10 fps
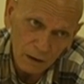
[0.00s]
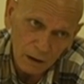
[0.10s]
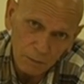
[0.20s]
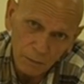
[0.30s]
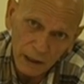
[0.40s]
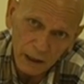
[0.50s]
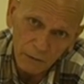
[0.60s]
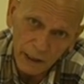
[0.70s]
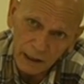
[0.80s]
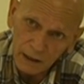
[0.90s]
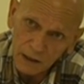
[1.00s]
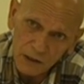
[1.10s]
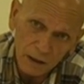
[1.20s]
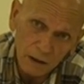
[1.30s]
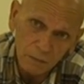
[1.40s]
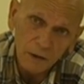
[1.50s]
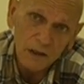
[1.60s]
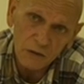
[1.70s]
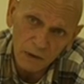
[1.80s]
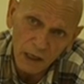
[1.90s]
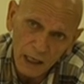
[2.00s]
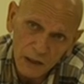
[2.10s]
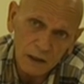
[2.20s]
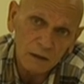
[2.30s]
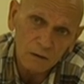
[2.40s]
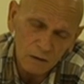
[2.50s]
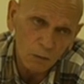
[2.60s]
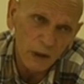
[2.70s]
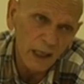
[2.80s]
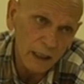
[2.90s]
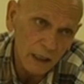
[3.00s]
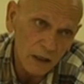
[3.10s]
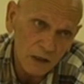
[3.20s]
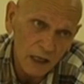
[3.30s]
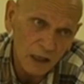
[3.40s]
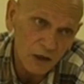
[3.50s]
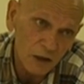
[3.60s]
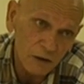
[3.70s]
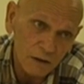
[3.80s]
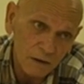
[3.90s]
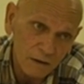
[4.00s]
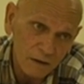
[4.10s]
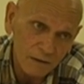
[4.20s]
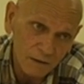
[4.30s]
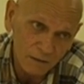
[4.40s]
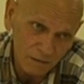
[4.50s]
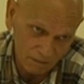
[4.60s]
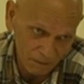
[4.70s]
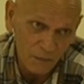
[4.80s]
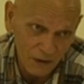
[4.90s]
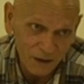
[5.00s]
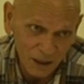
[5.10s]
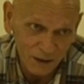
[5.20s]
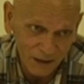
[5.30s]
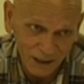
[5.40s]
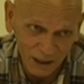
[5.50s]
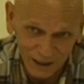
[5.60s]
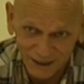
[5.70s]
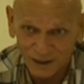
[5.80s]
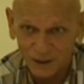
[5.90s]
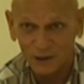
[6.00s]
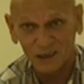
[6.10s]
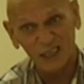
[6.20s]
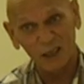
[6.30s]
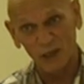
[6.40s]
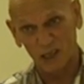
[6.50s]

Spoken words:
the paddy wagon, they said the police were asking, when are you going to start shooting? They were